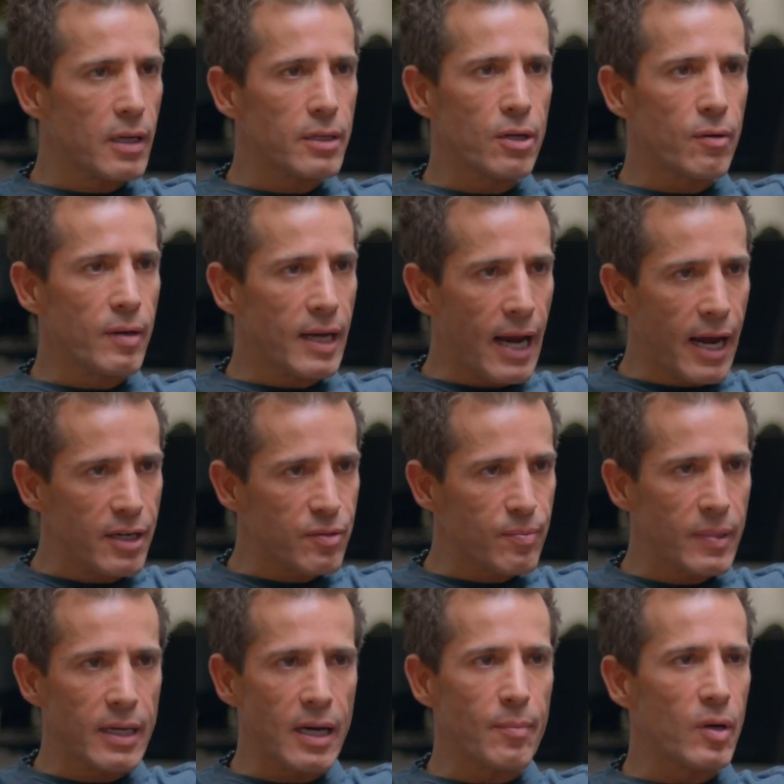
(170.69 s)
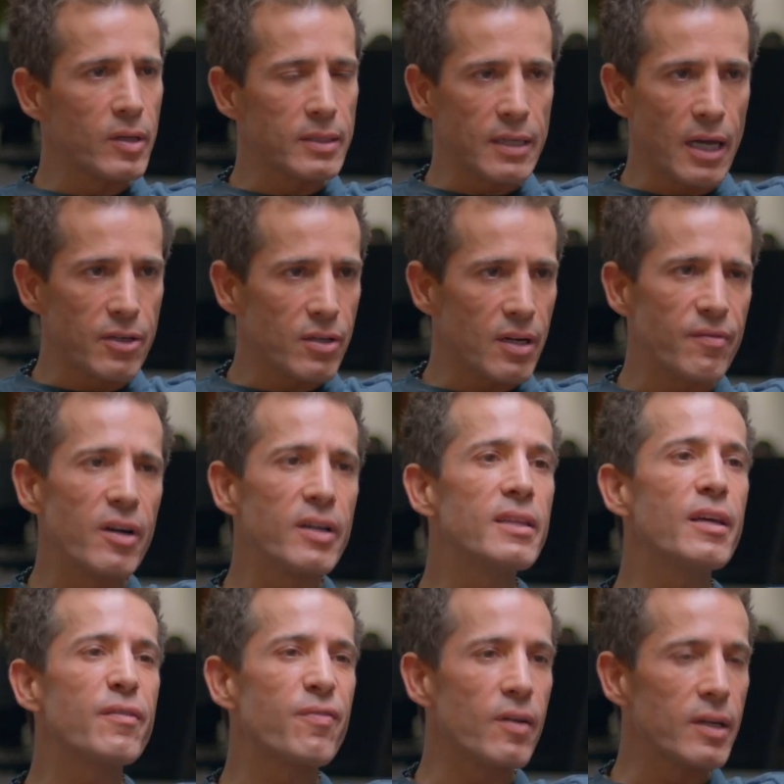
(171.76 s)
and your engagement and monetization are very
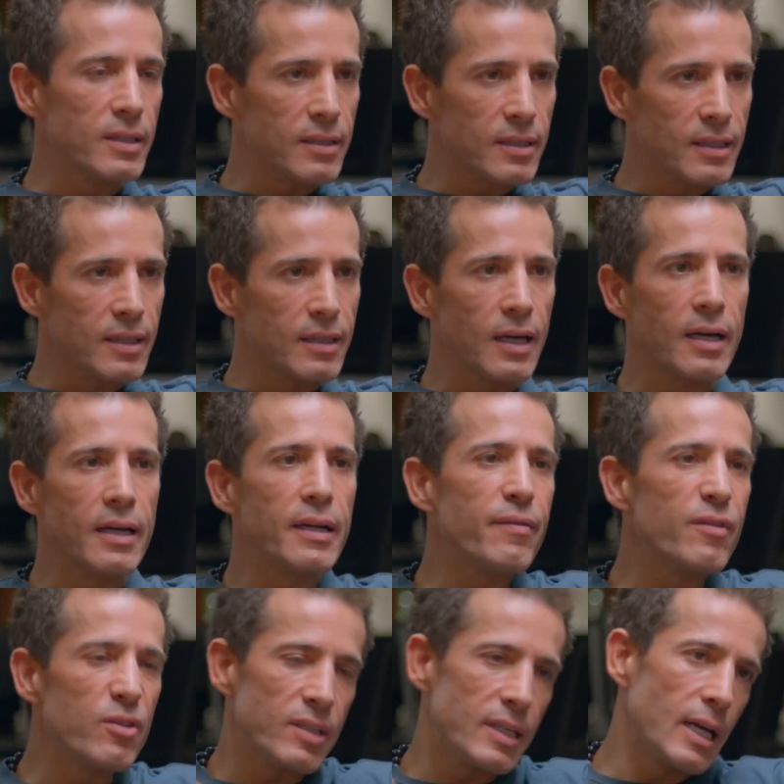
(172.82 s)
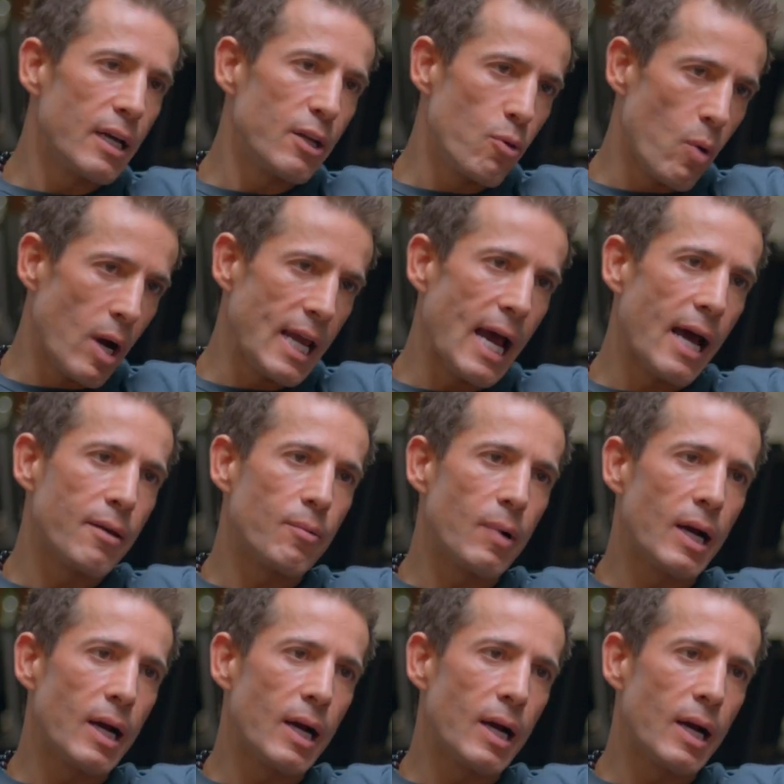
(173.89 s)
different than if you see a UA ad,